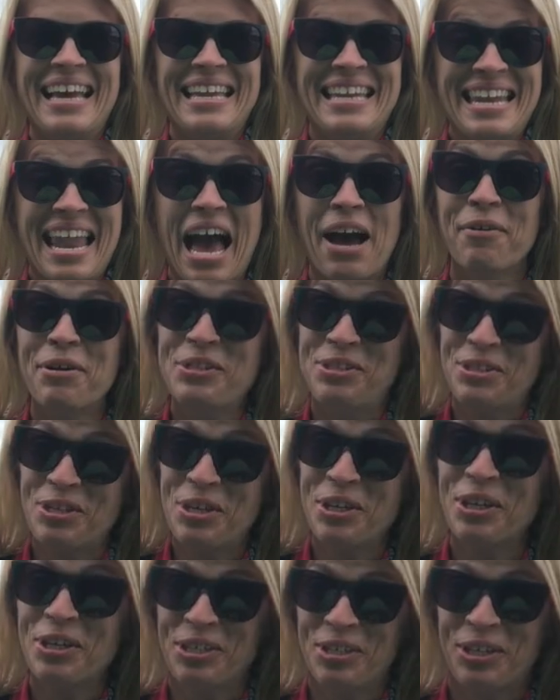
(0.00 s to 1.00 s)
Now it's
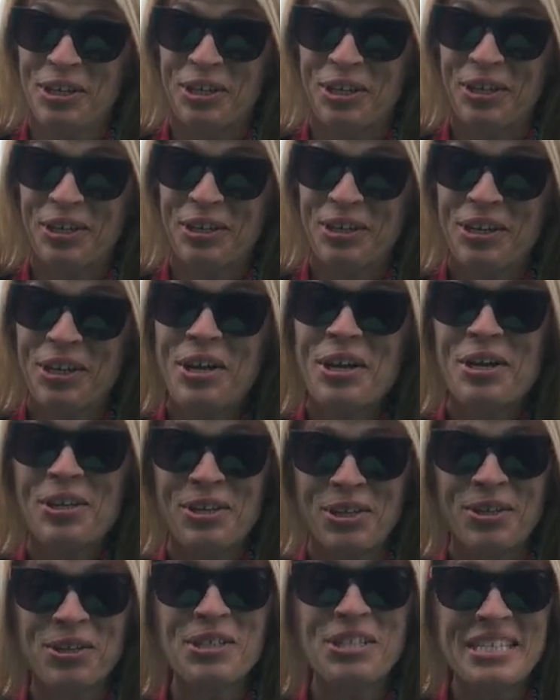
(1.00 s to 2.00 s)
your turn.
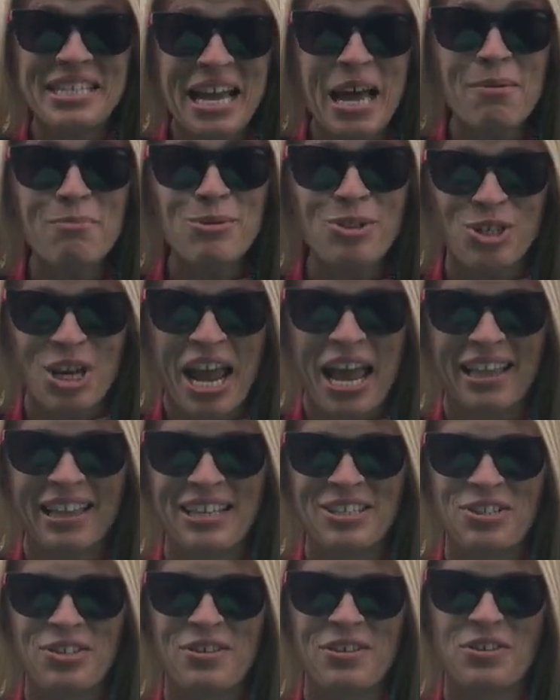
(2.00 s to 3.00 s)
Your STEM
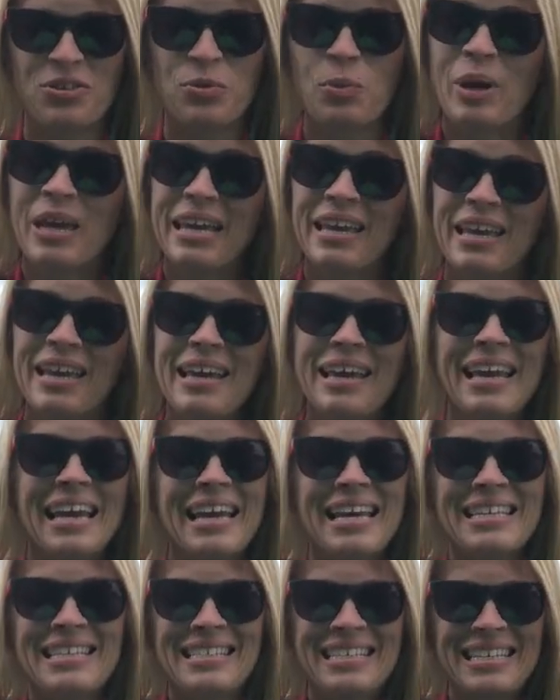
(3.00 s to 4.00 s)
challenge this week
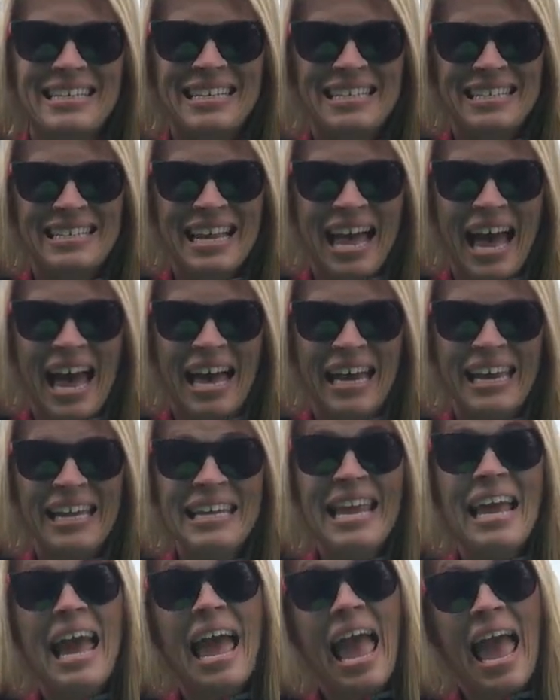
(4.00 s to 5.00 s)
is to
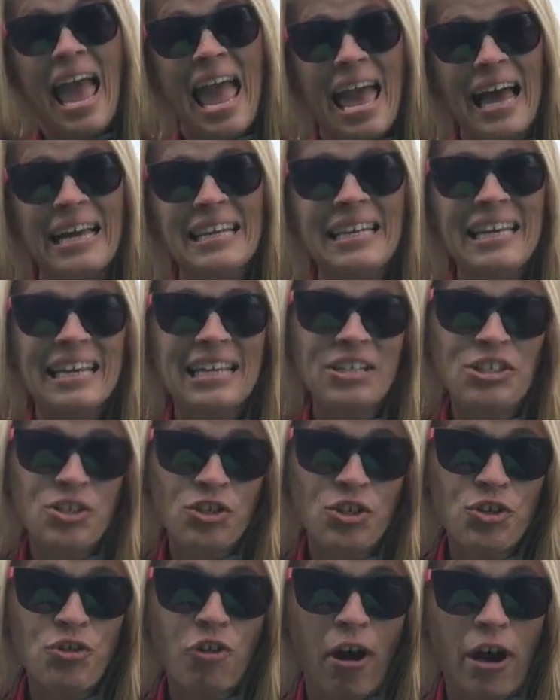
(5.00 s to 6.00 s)
design and
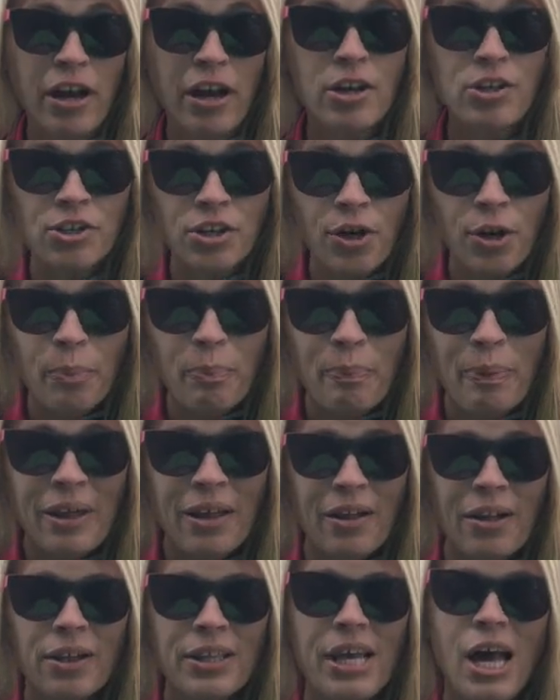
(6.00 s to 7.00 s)
construct or
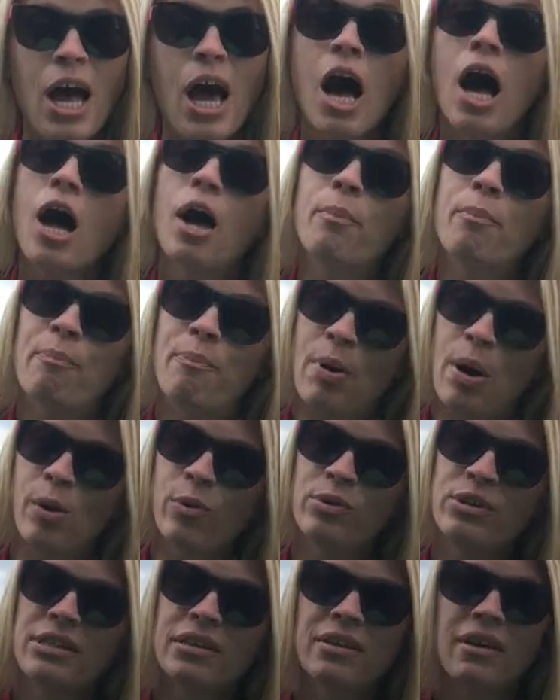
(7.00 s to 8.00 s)
build a
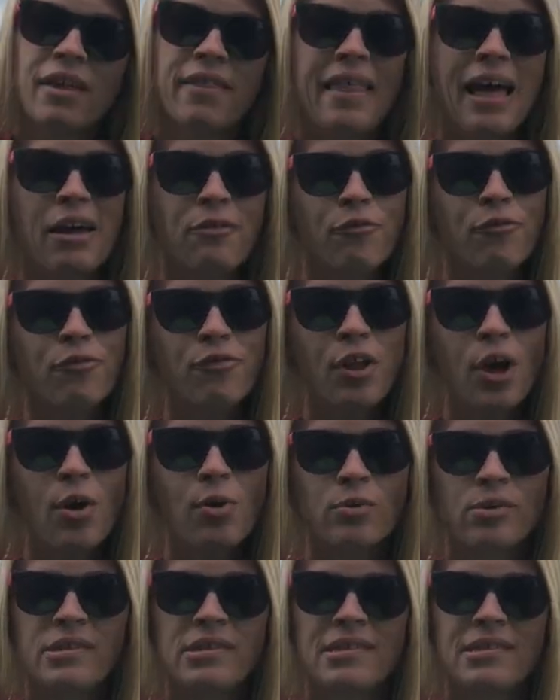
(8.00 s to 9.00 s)
boat that
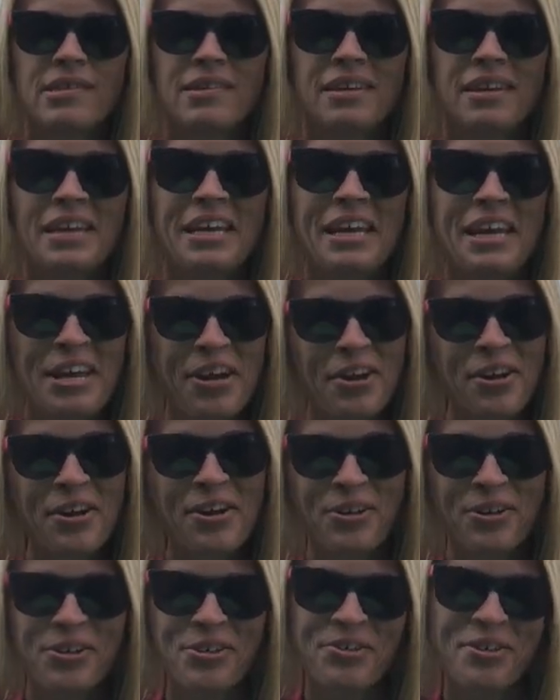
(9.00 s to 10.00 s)
floats. Here are
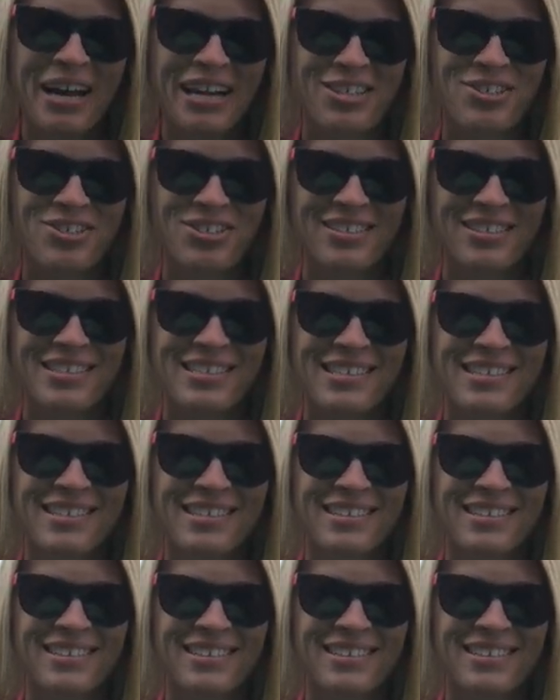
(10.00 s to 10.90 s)
your directions.